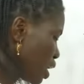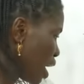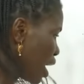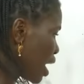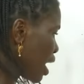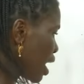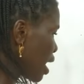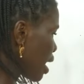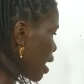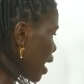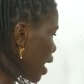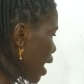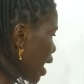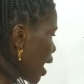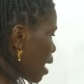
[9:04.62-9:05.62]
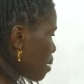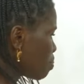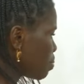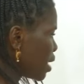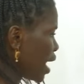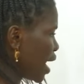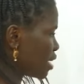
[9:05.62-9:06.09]
A,
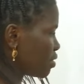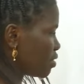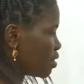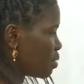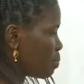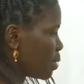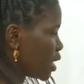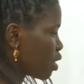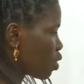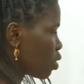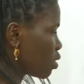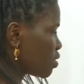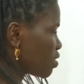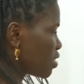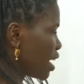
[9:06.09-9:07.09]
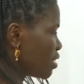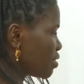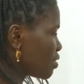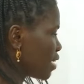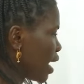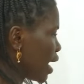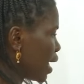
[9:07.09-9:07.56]
B, and C being
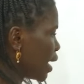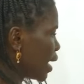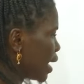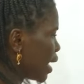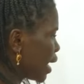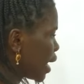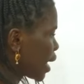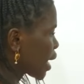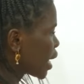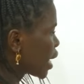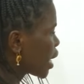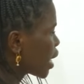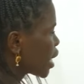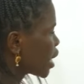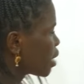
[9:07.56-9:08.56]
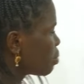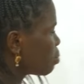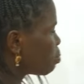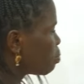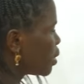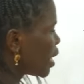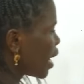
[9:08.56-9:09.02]
constants, and
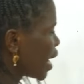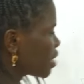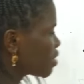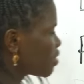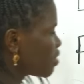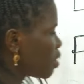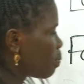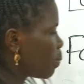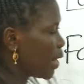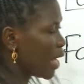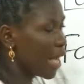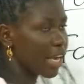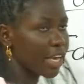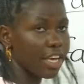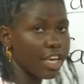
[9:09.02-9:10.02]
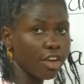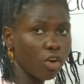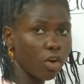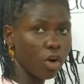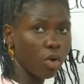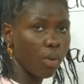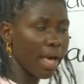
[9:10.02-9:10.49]
B and C play a key
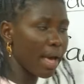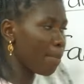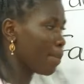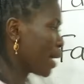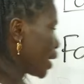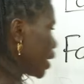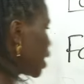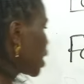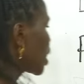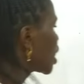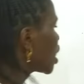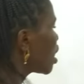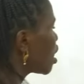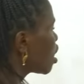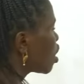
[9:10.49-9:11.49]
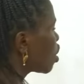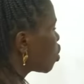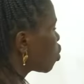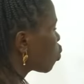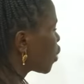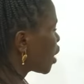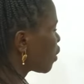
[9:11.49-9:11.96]
role, whereby
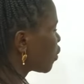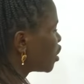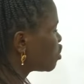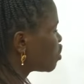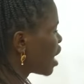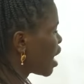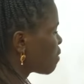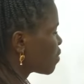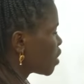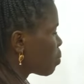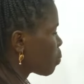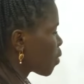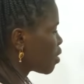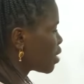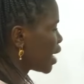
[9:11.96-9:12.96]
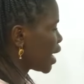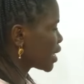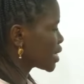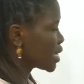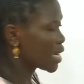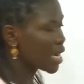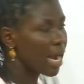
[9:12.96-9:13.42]
we are going to have the
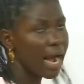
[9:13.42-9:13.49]
product